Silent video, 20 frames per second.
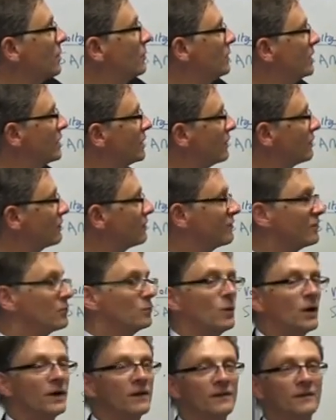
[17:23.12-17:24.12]
only go through
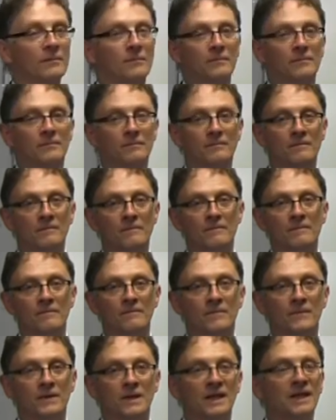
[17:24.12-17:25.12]
one of them.
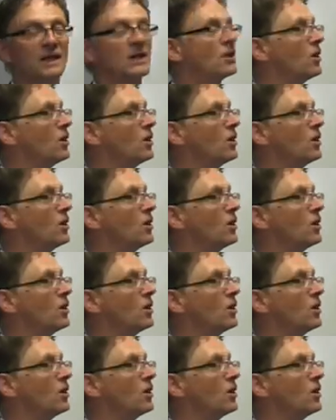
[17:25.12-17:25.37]
It